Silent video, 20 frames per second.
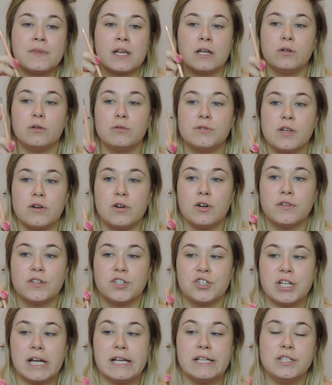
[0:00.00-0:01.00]
I also got the
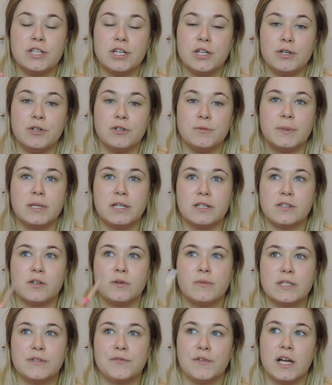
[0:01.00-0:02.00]
shade Nude because I
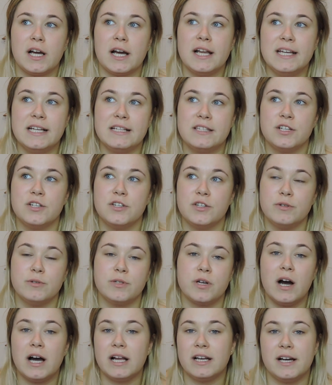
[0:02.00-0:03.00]
always feel like I need a
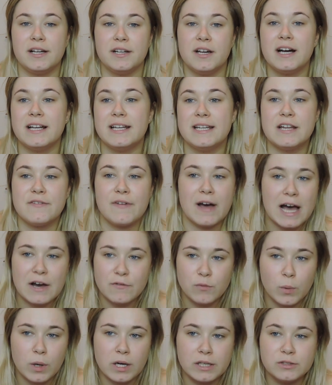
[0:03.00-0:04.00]
nude eyeliner and I never
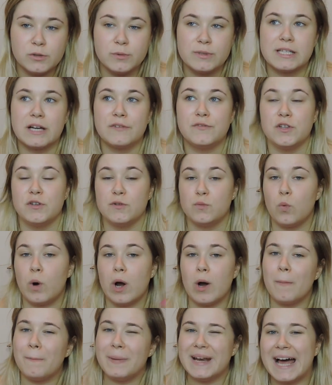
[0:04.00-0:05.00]
have one. I always have to use
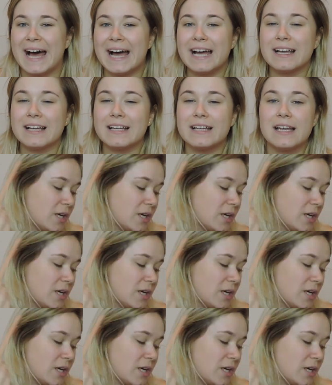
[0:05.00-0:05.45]
white or black.